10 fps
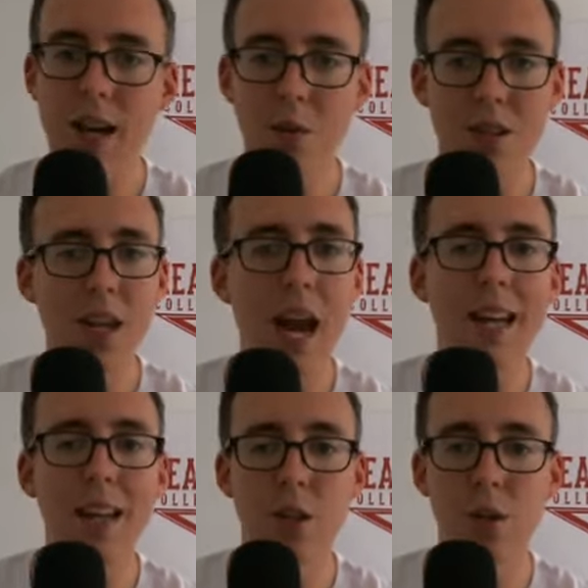And it was
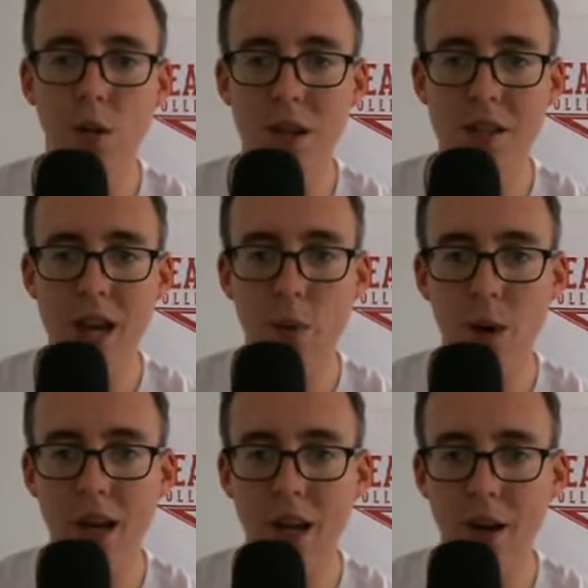92 degrees down in
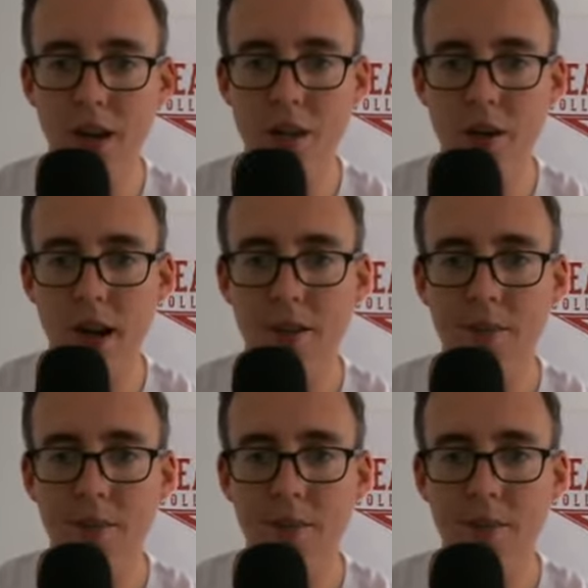Waco yesterday.